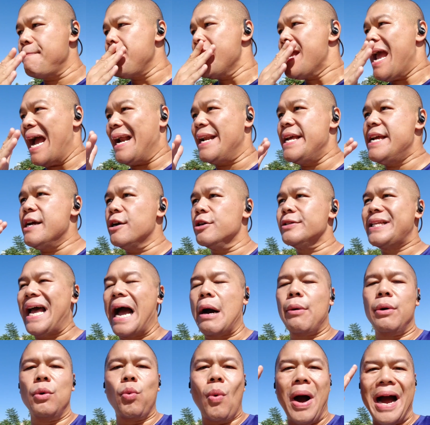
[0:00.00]
And here's how
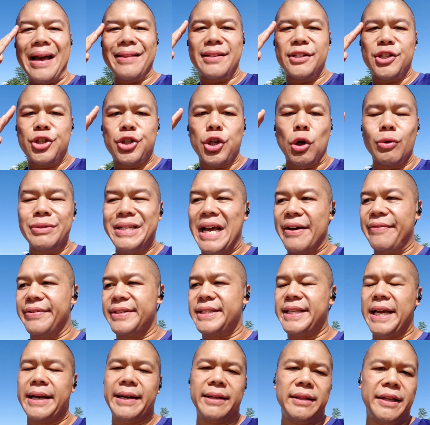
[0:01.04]
and why this is so
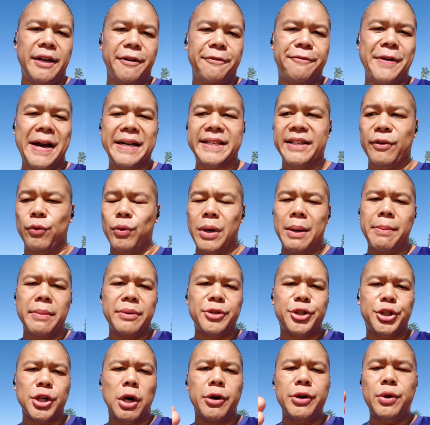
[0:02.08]
devastatingly effective. What I'm going to
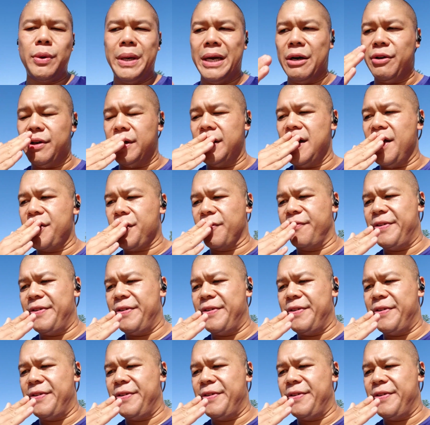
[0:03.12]
show you here in another